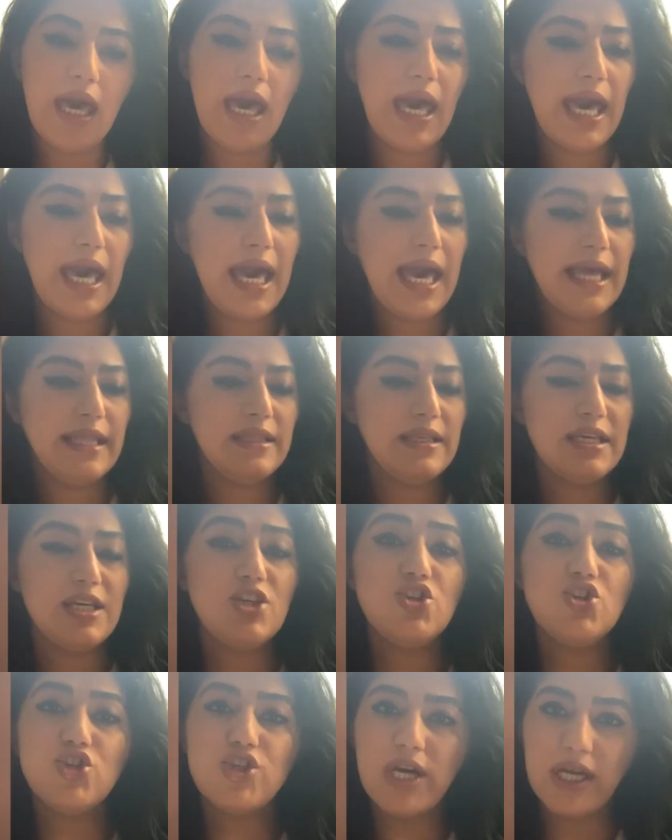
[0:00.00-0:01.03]
and
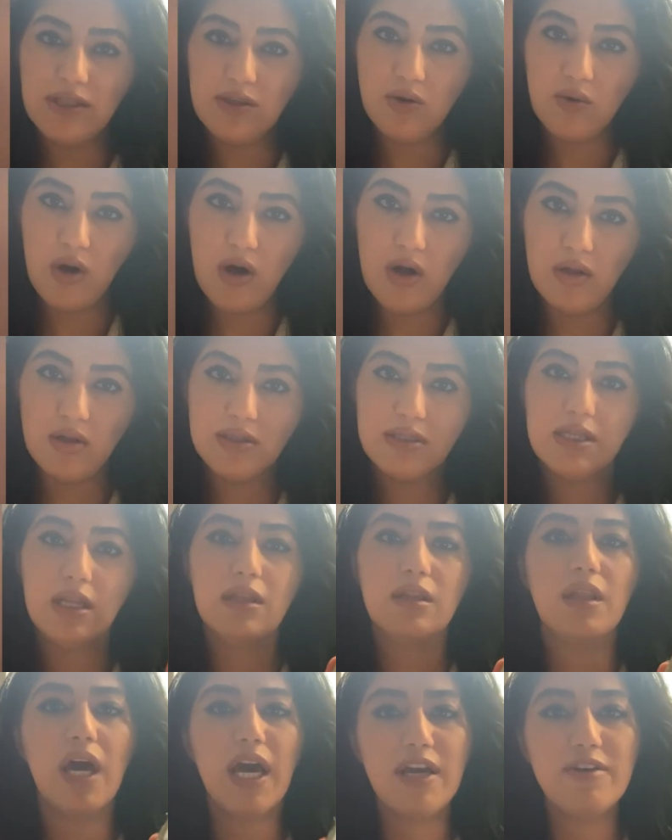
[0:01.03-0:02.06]
in general the
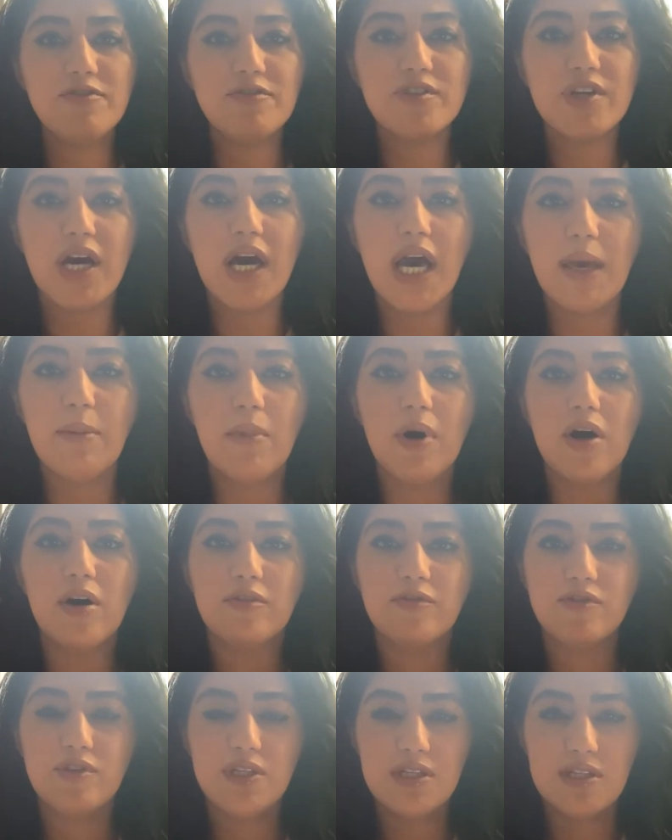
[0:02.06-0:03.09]
lifetime of
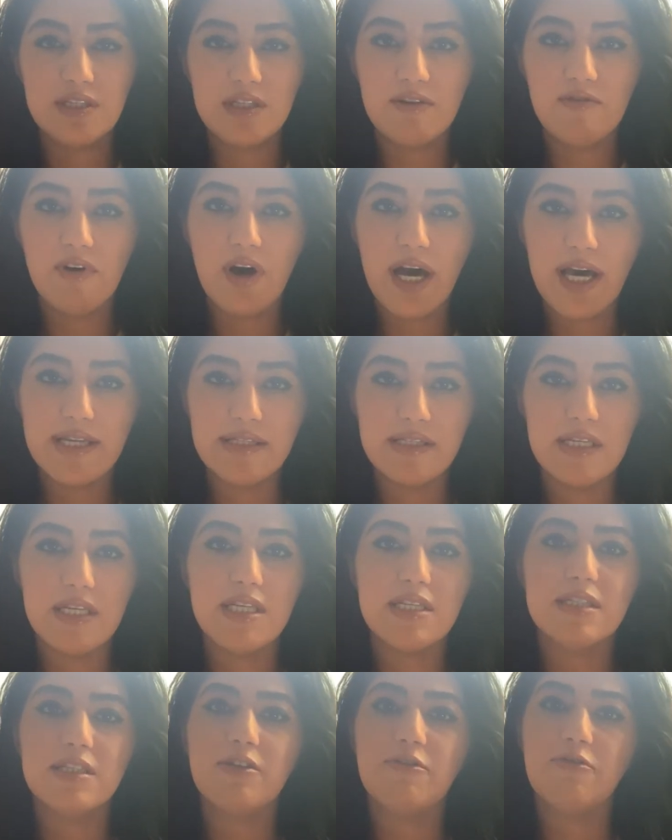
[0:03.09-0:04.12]
this device
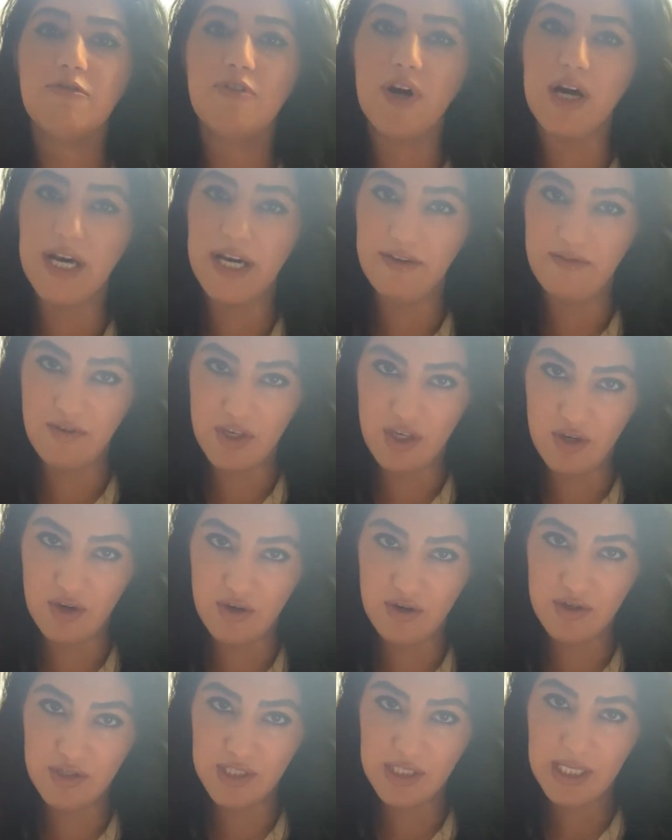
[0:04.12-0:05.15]
is the five
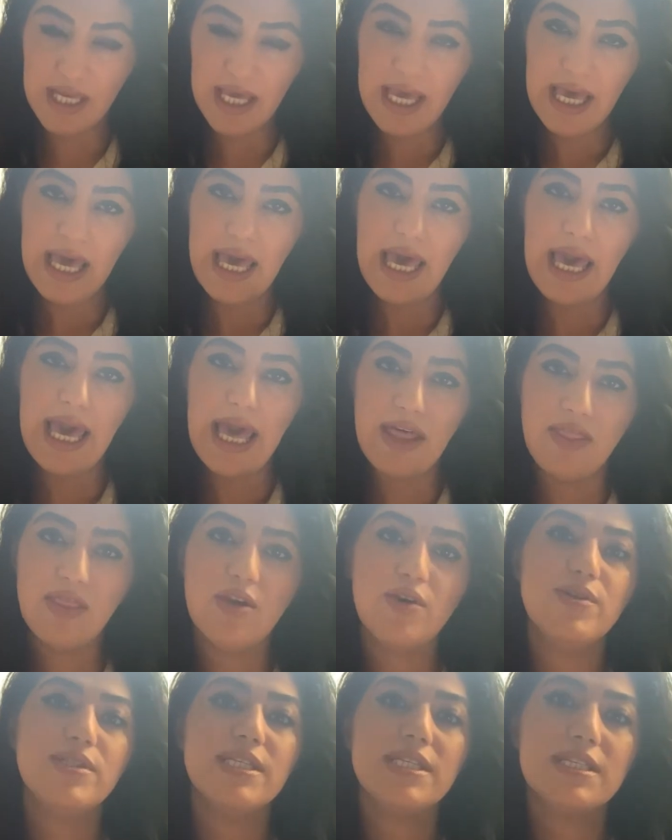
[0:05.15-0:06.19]
years and
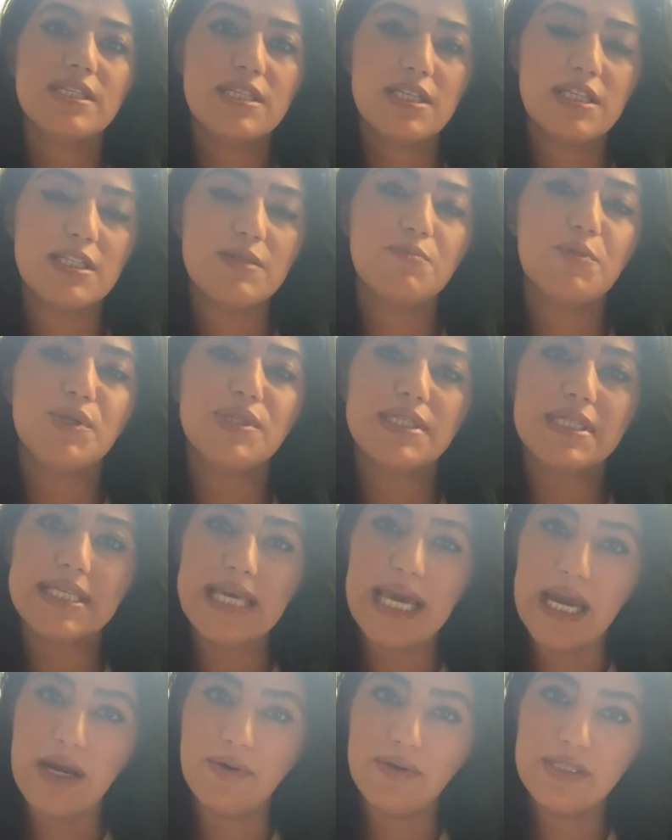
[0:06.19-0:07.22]
there is a six months
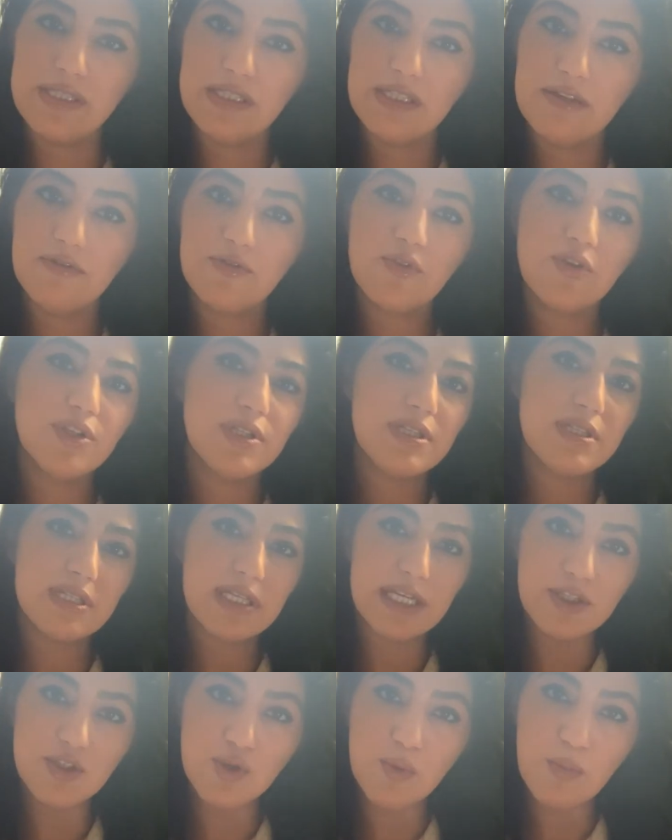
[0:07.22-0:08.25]
guarantee for this
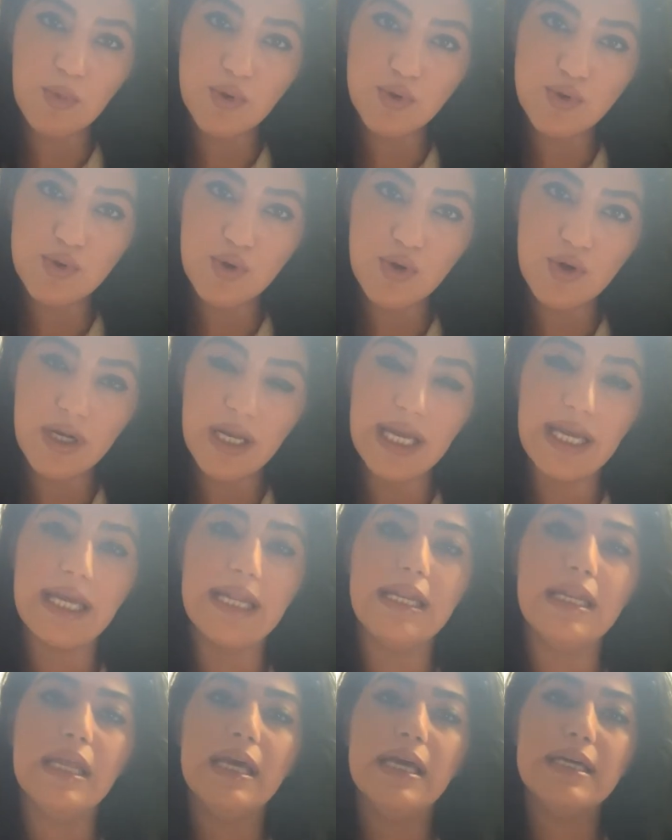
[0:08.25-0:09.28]
endomotor
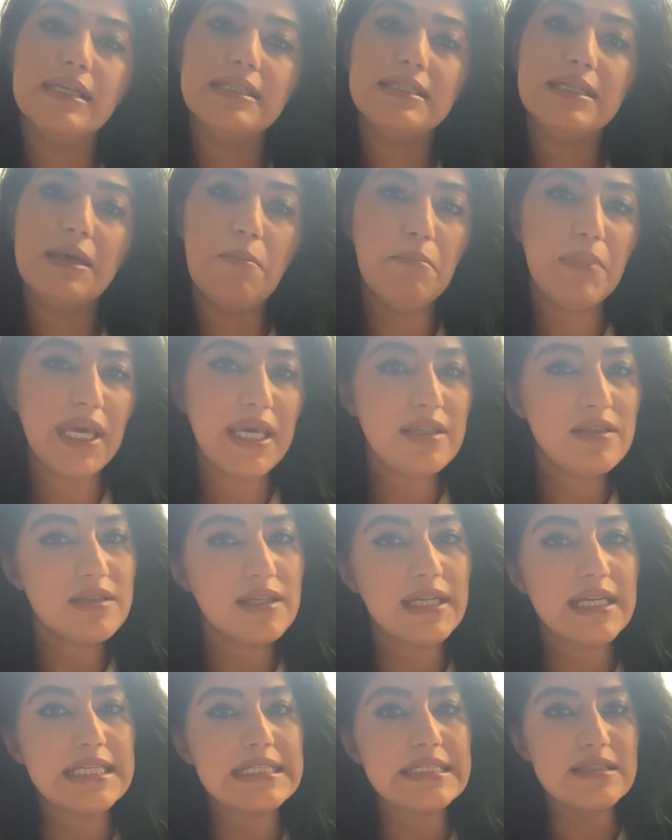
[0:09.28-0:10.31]
and the
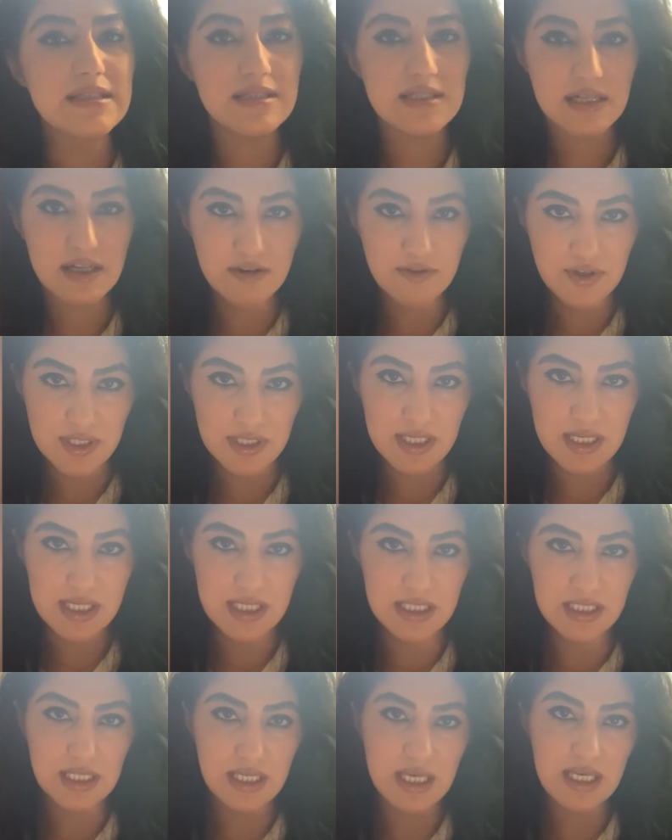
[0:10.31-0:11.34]
maintenance
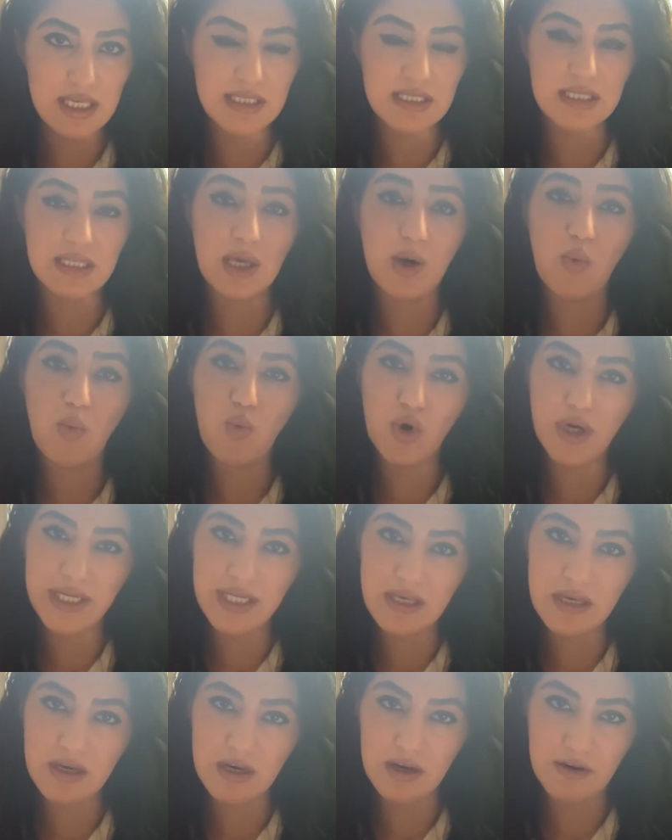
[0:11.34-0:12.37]
services is a one
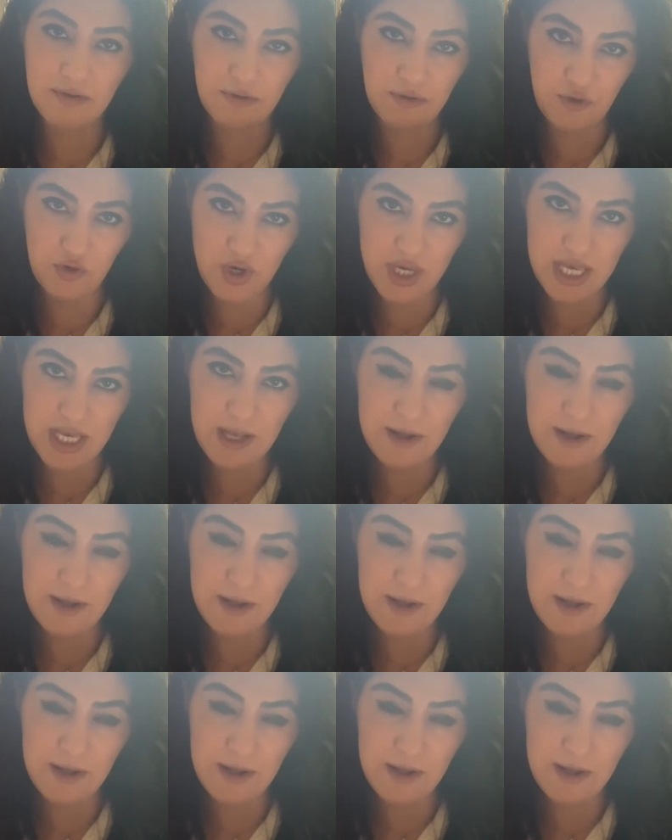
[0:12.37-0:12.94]
year free.